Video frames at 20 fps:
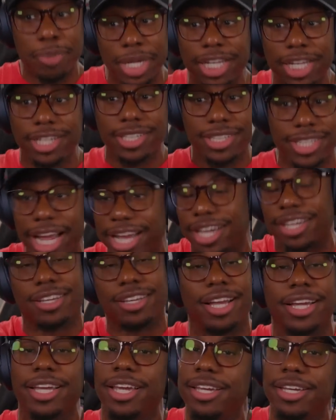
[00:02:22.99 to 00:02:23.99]
Billy, take it!
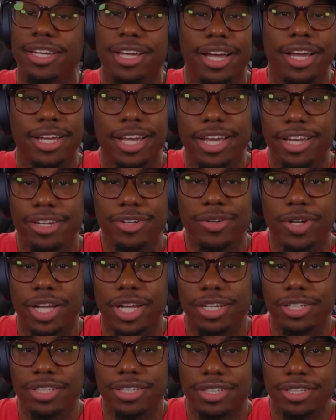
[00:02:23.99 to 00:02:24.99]
I can't do
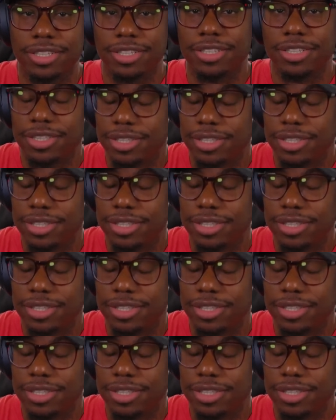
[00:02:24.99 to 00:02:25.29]
that, you know?